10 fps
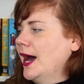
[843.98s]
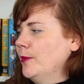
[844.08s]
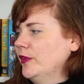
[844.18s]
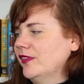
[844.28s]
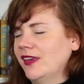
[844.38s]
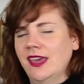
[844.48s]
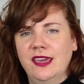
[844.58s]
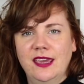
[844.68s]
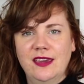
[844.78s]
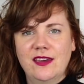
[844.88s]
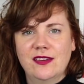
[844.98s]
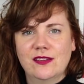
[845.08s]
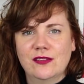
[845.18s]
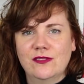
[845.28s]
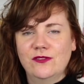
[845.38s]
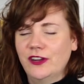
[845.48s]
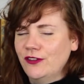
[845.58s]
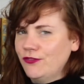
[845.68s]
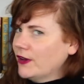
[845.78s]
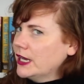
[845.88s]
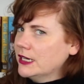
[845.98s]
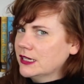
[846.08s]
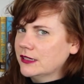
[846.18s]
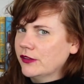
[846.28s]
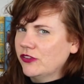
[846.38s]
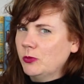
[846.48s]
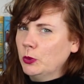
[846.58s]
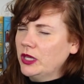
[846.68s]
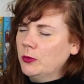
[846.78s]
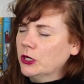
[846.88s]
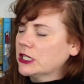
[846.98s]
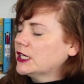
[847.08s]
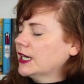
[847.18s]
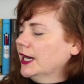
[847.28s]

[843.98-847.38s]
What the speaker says: This is a very fun, spooky book.